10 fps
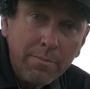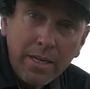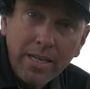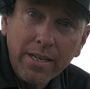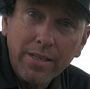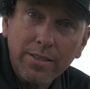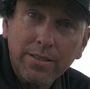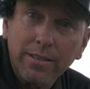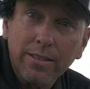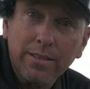many
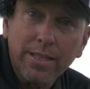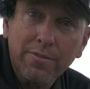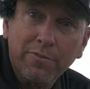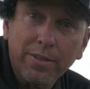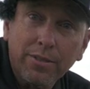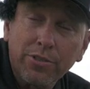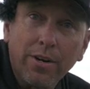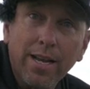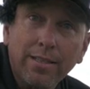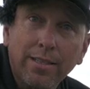years, and just didn't feel
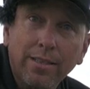stressed.